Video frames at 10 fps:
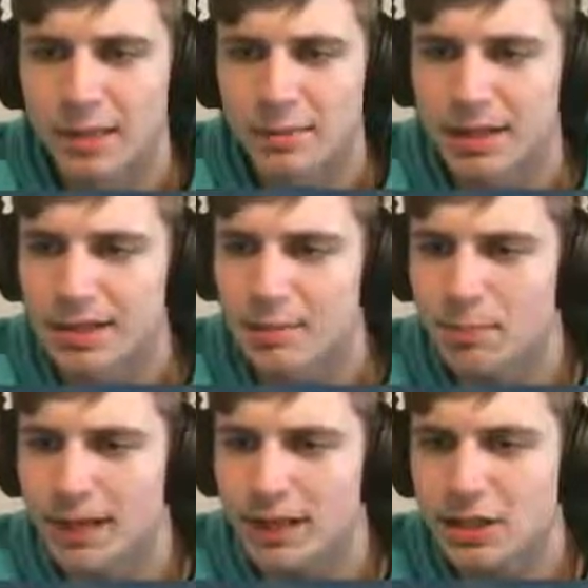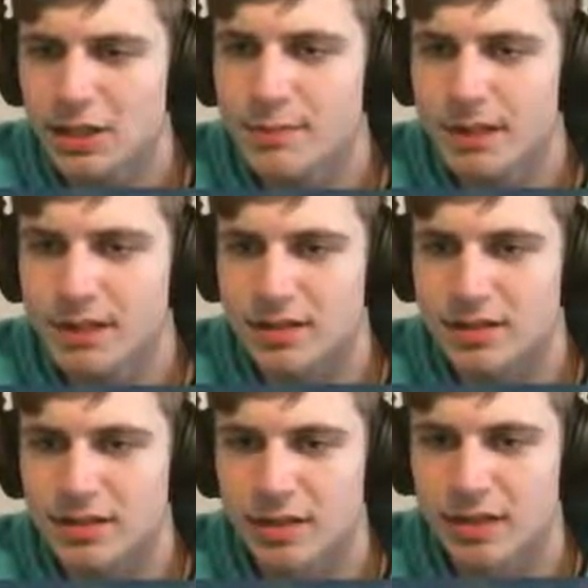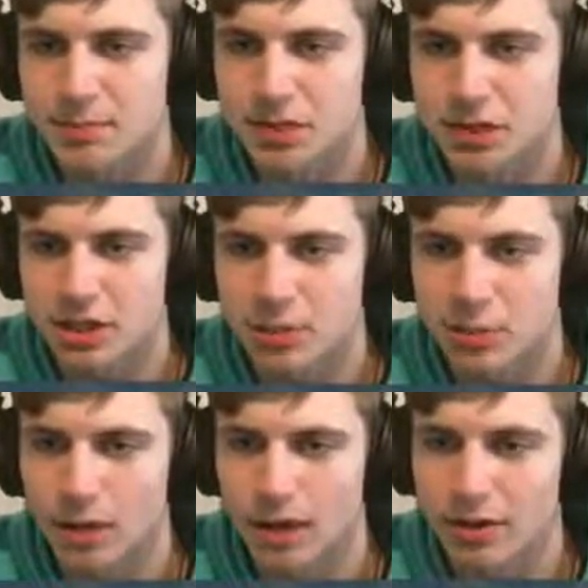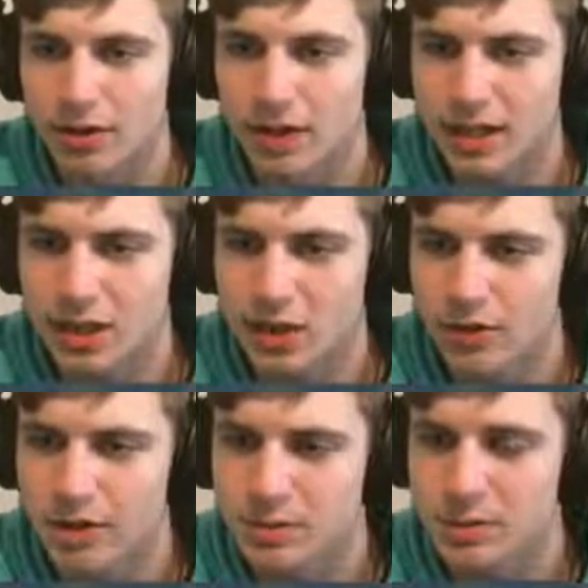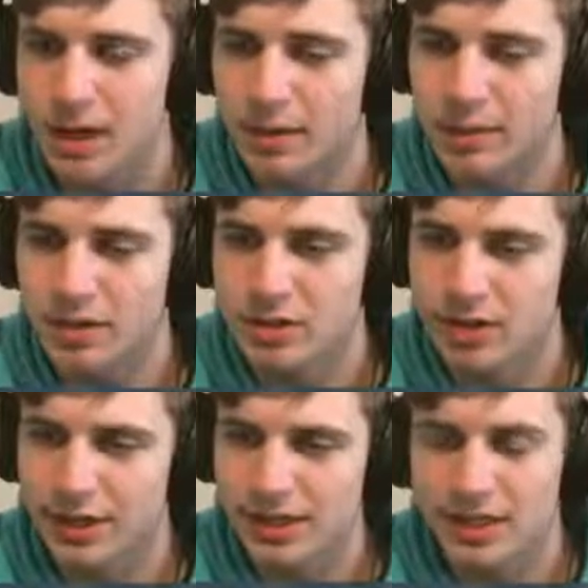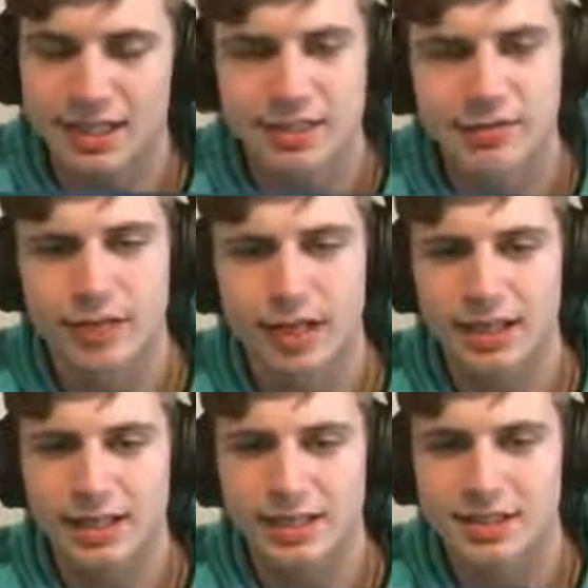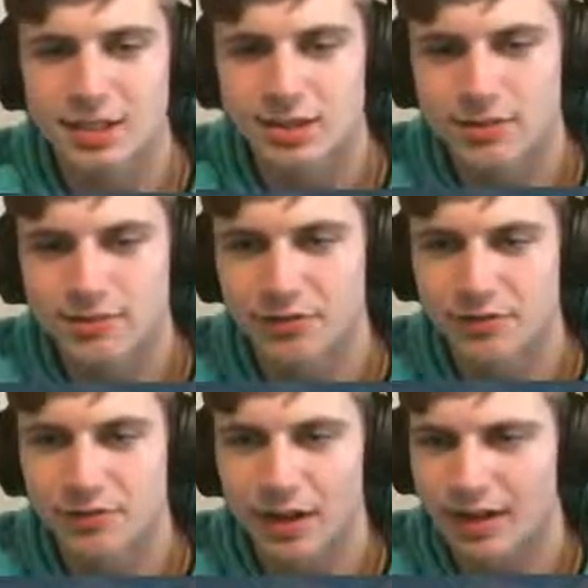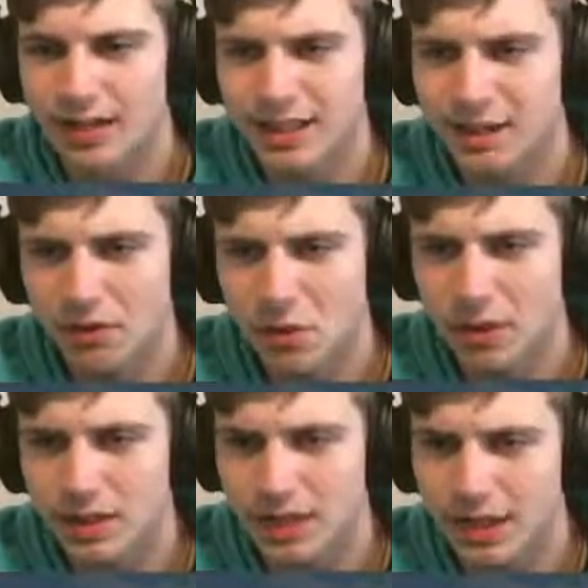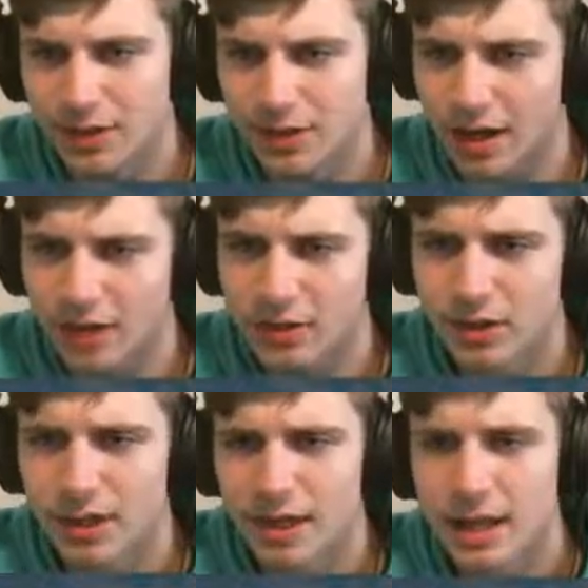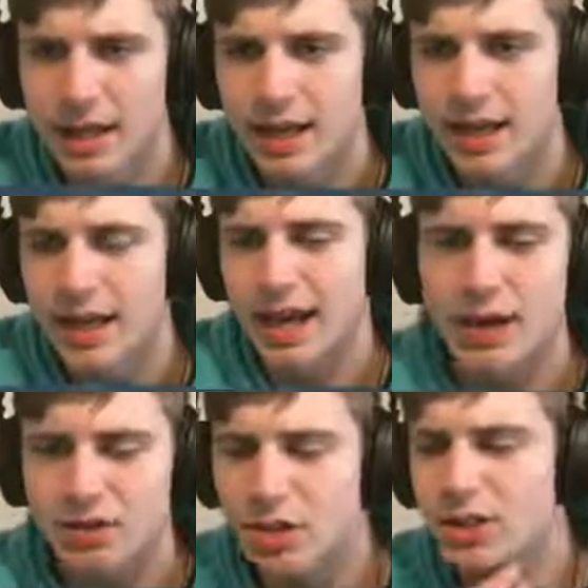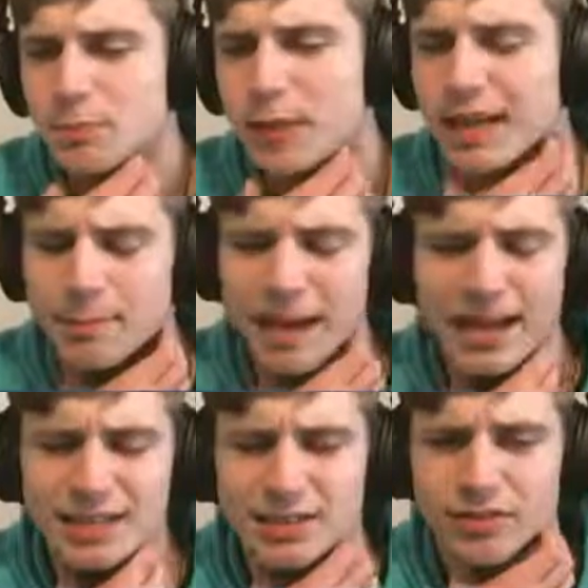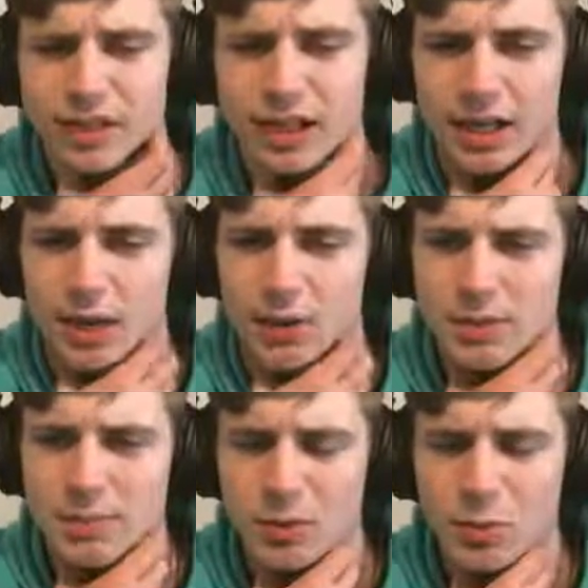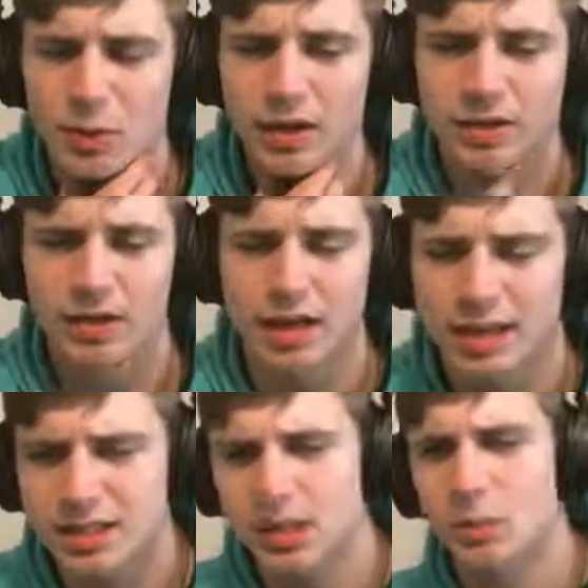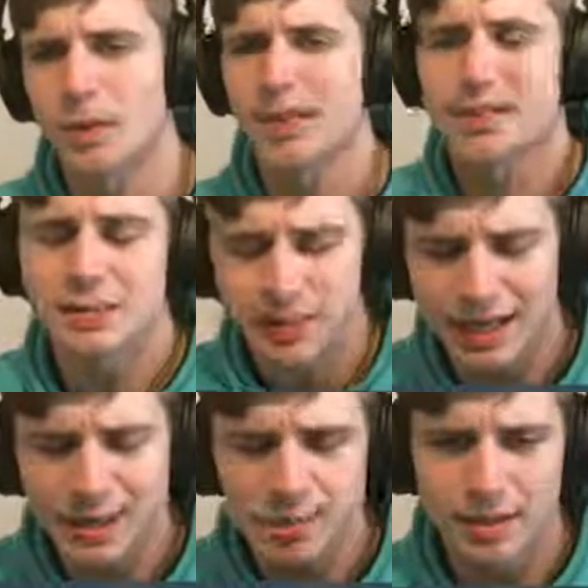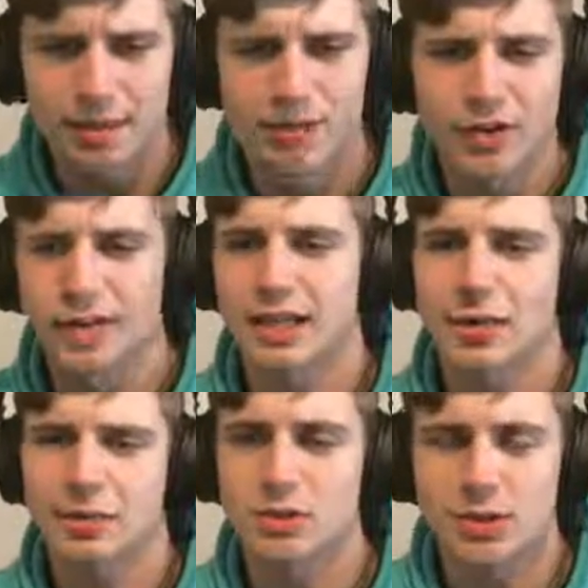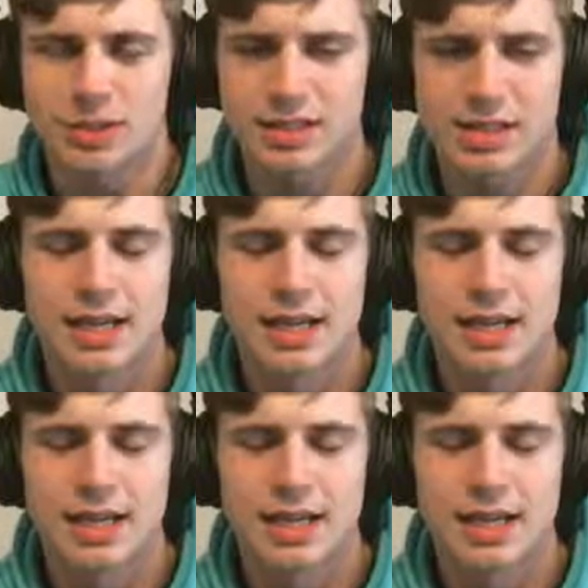But I didn't play shield mouse as much anymore. And I was trying to go for this bomb mouse strategy against the Vikings and just felt like it never worked out, you know? And I was always playing passive. Like, I'd always be, not necessarily wasting mana, but it felt like I was always